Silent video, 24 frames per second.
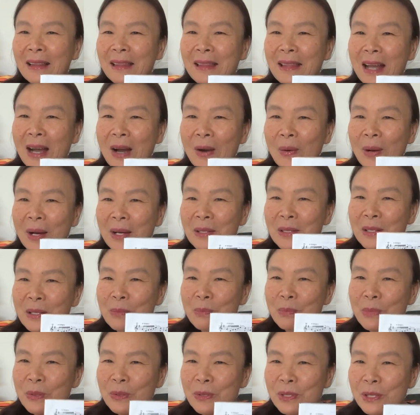Now, as
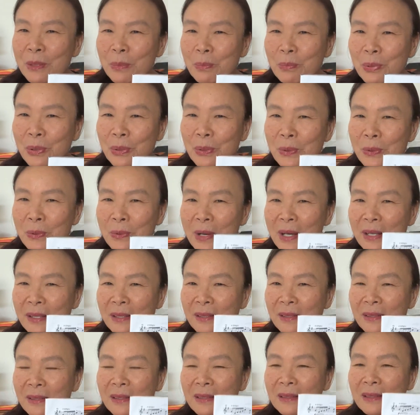the music
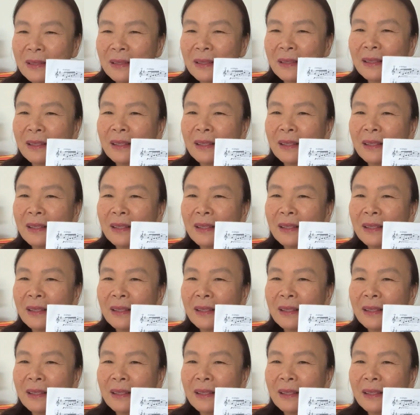progresses